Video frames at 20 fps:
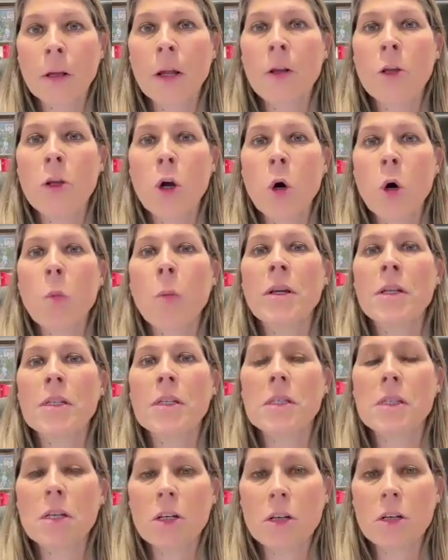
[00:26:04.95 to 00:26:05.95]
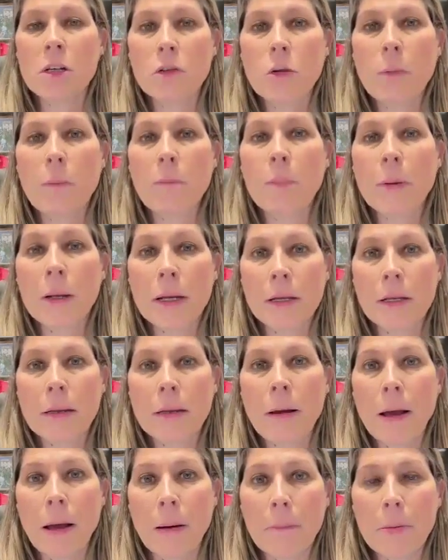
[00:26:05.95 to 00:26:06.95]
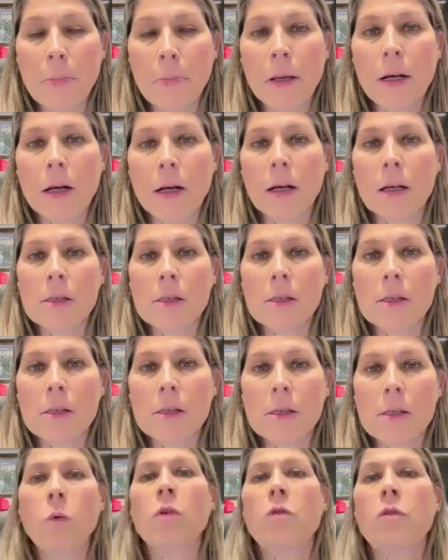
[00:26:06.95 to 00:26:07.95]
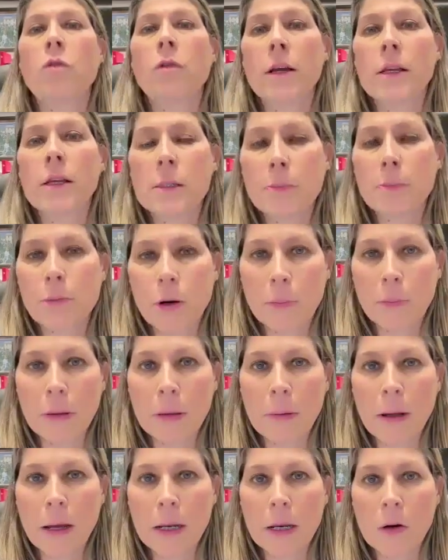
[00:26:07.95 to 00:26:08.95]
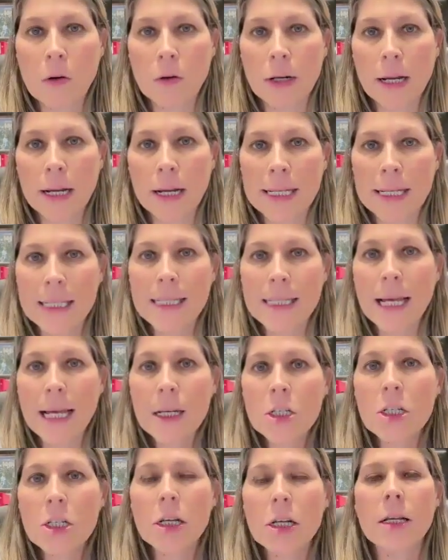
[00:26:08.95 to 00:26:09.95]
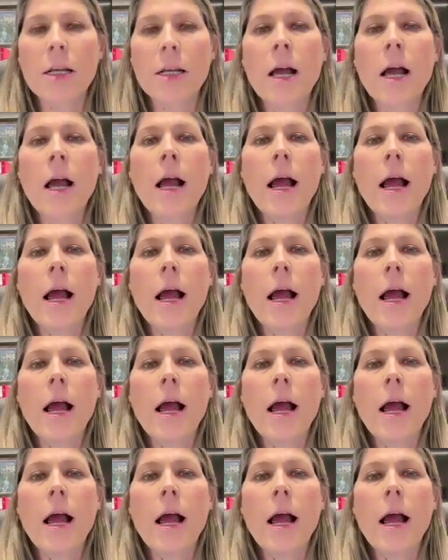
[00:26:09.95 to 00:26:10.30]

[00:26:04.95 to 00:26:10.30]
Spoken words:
no one is there to pick them up because UNRWA is a problematic organization